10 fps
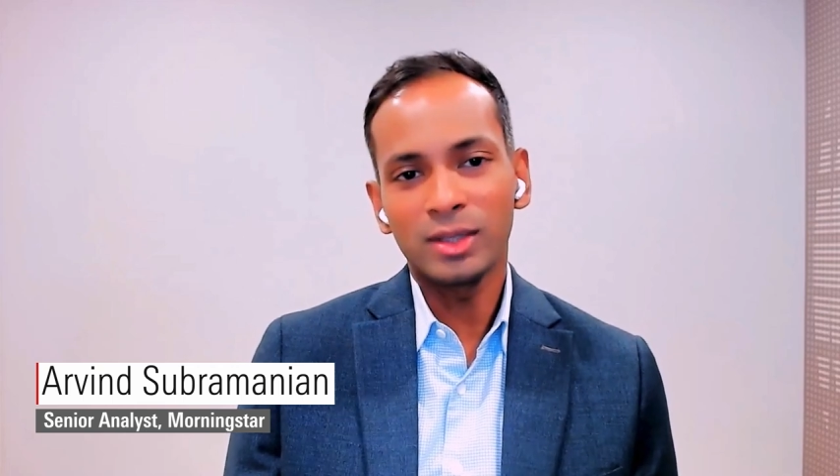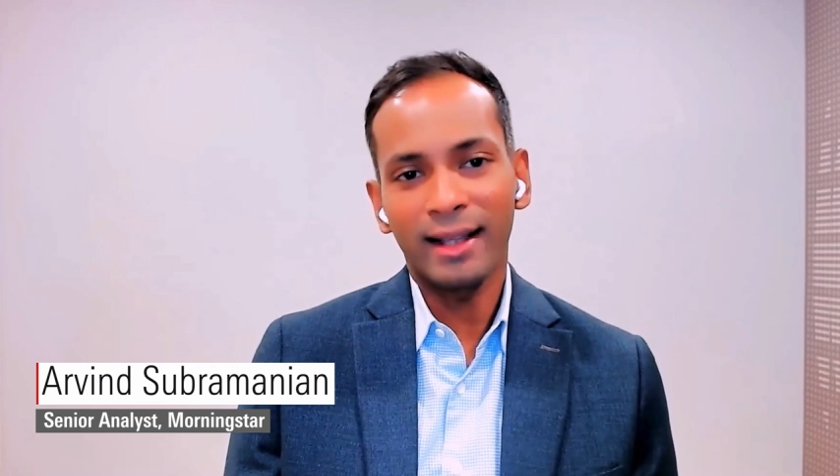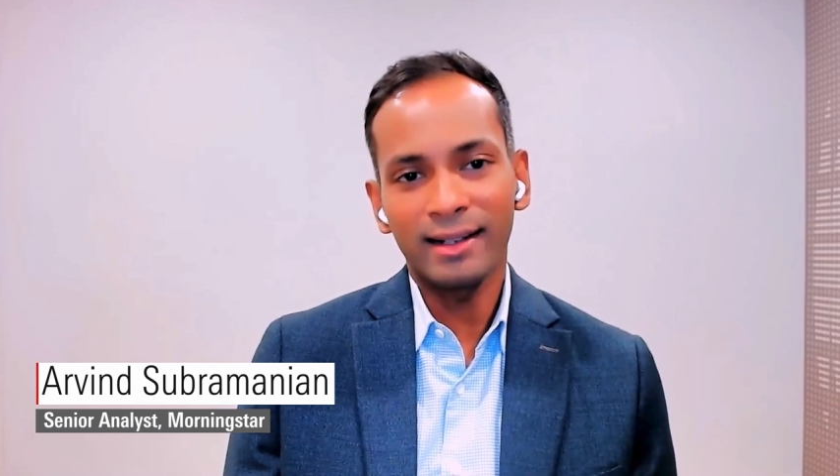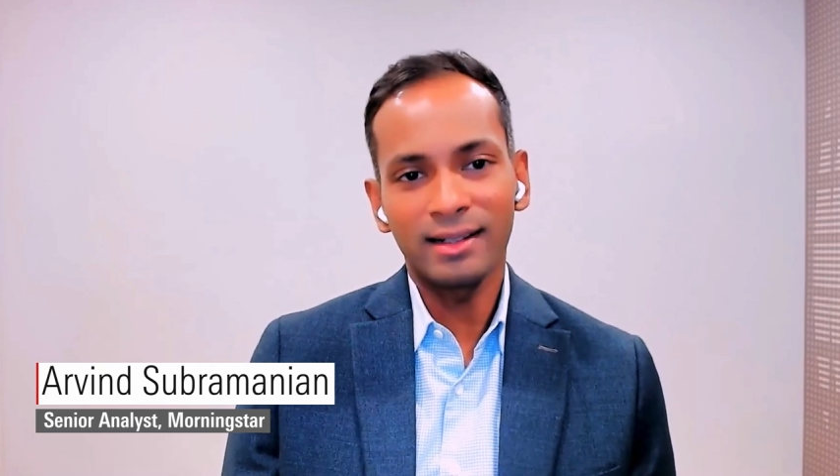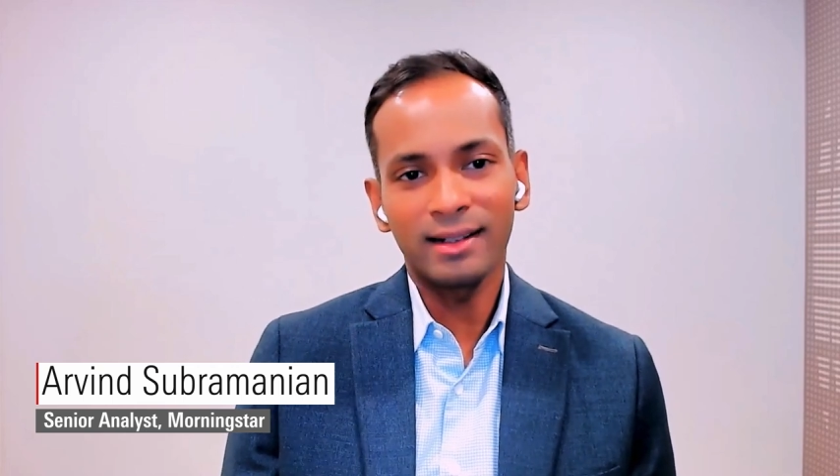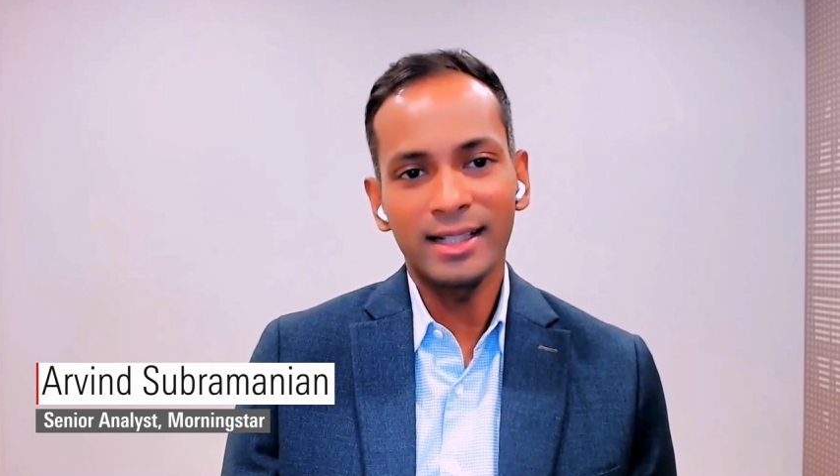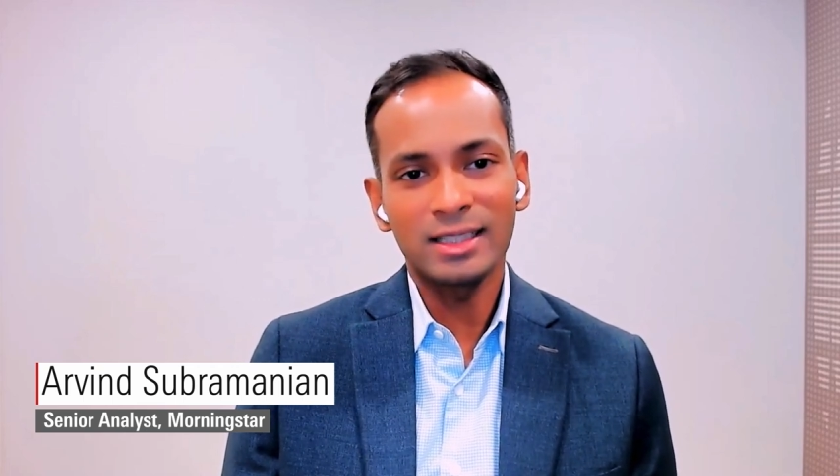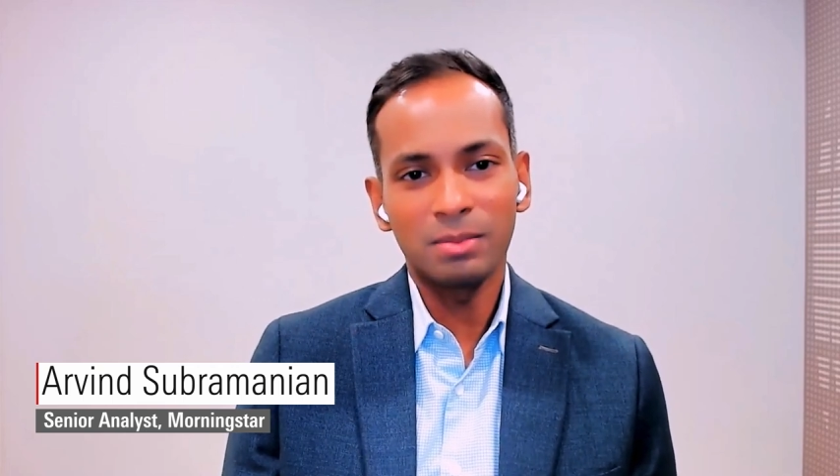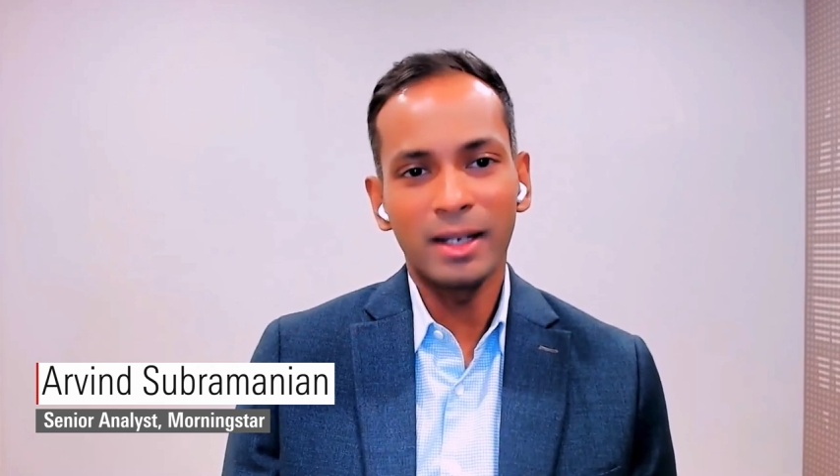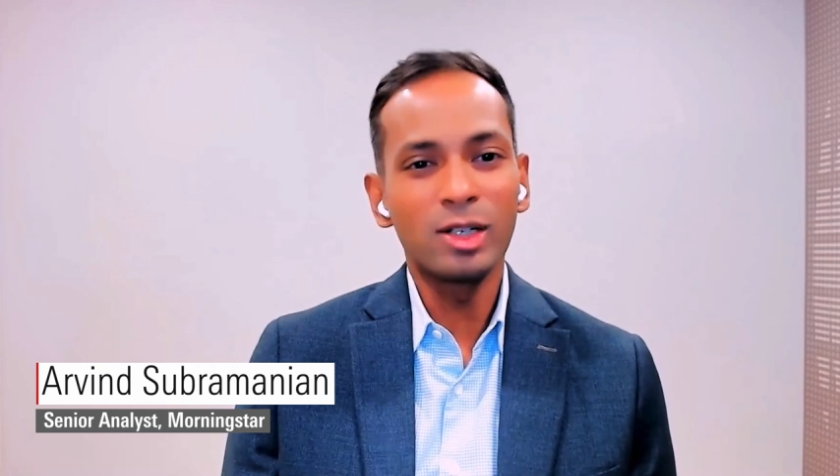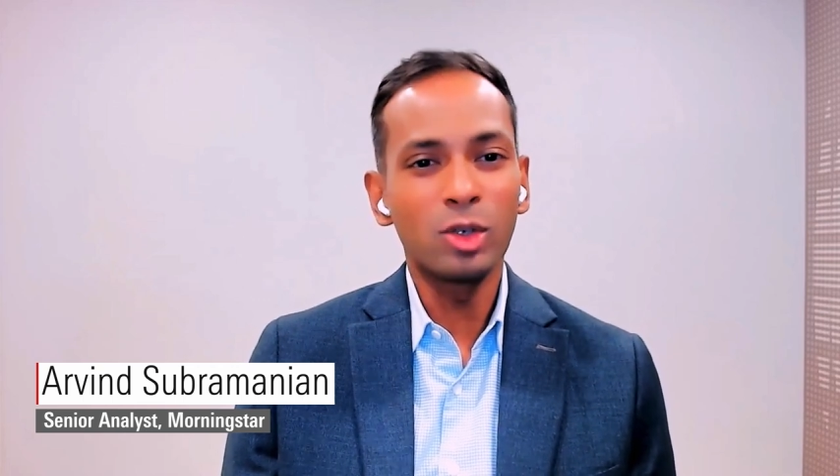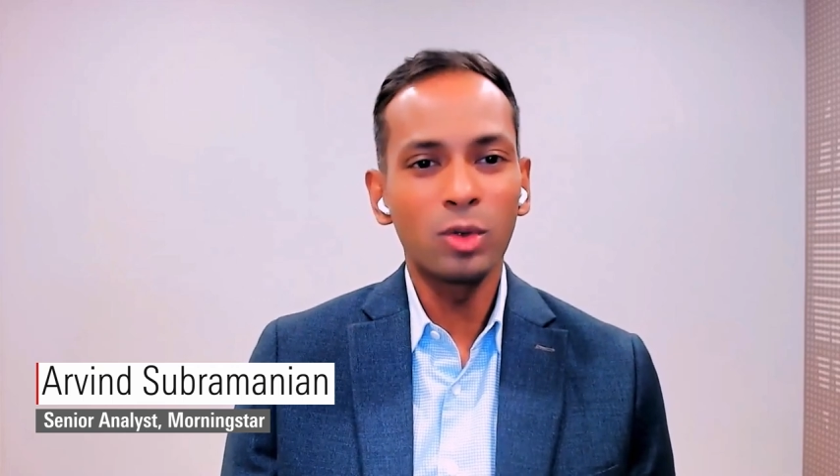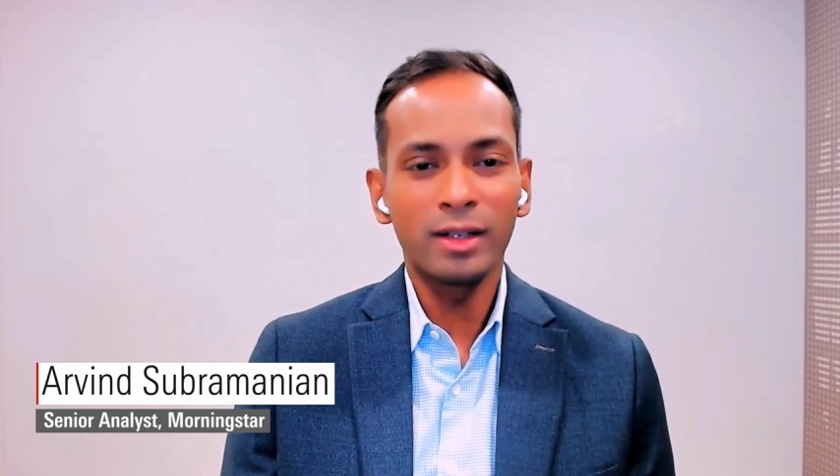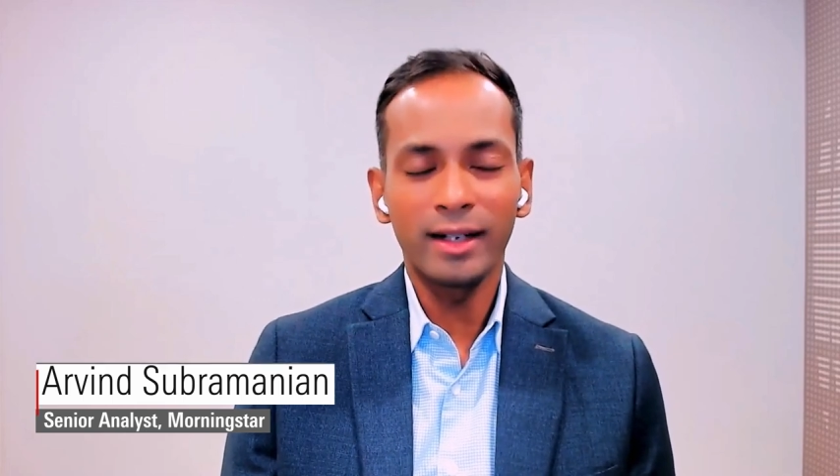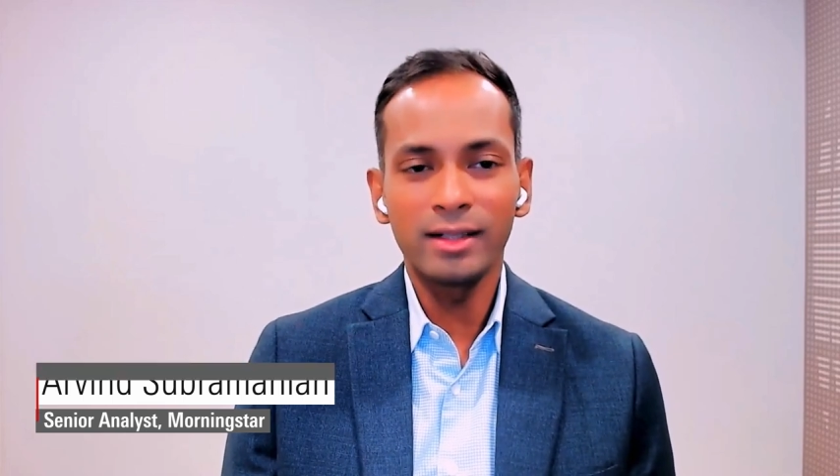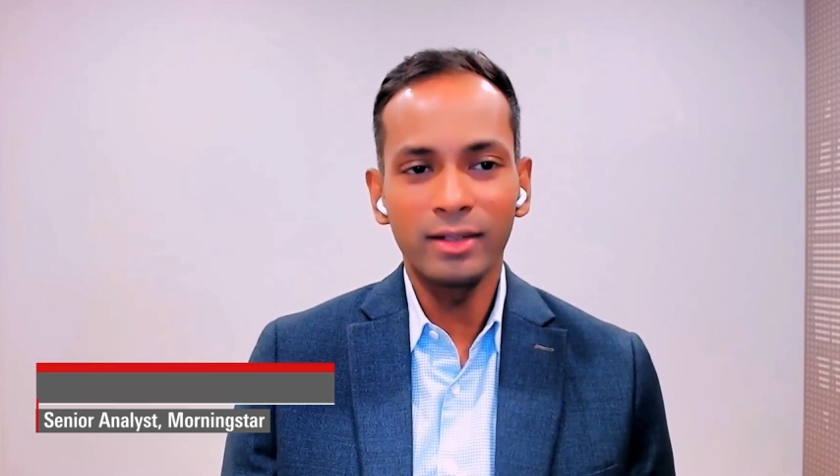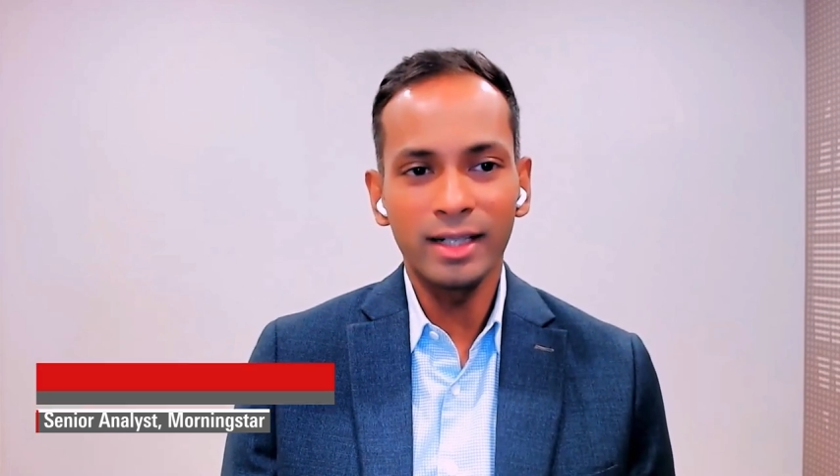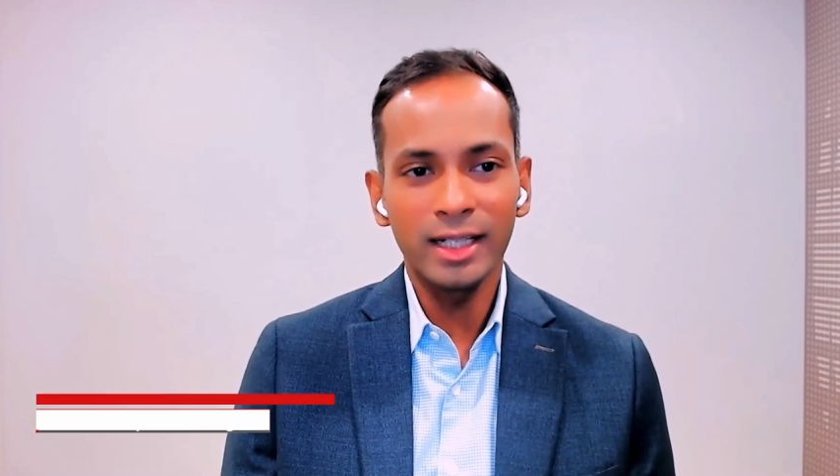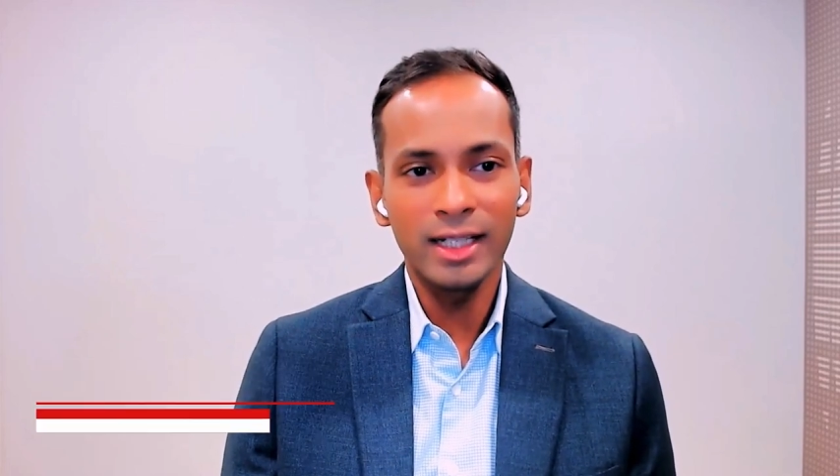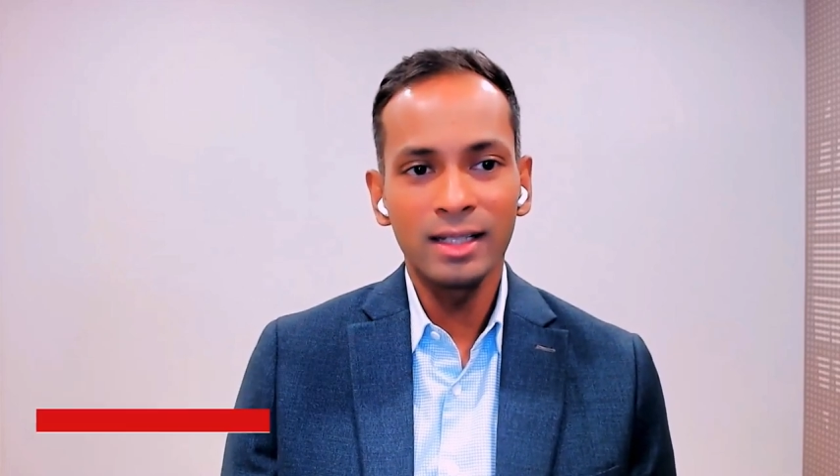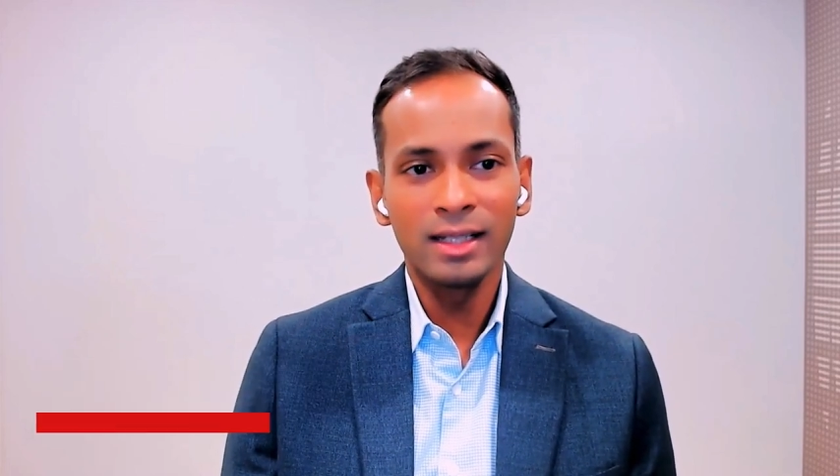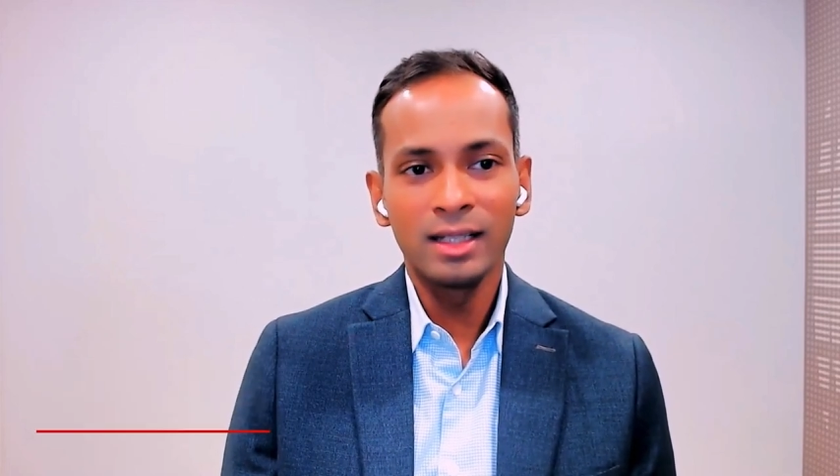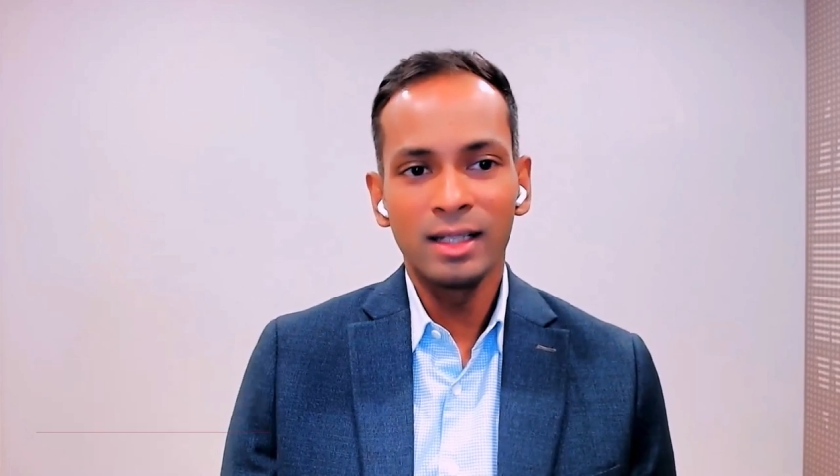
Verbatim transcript: characterized by low credit rating,